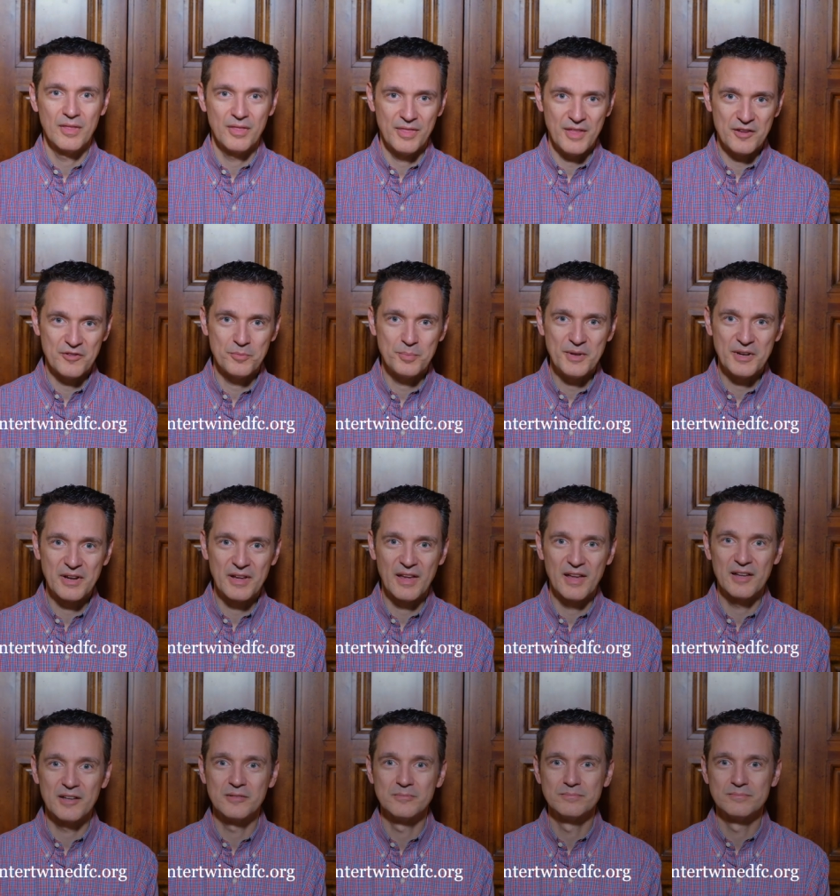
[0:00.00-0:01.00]
Thanks be to
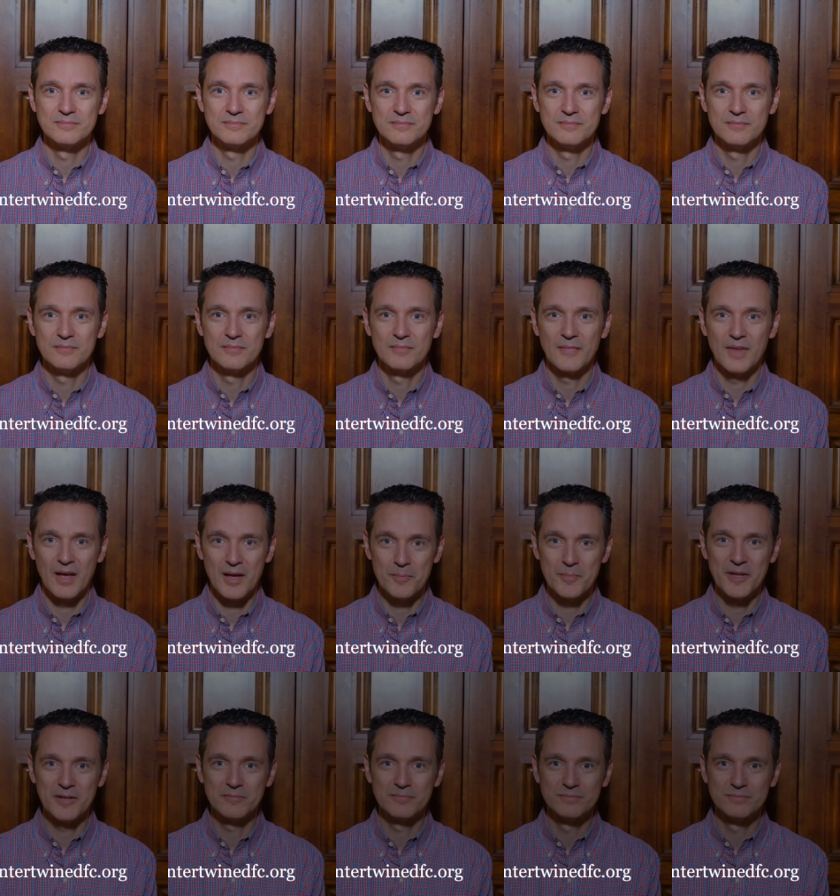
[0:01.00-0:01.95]
God. Amen.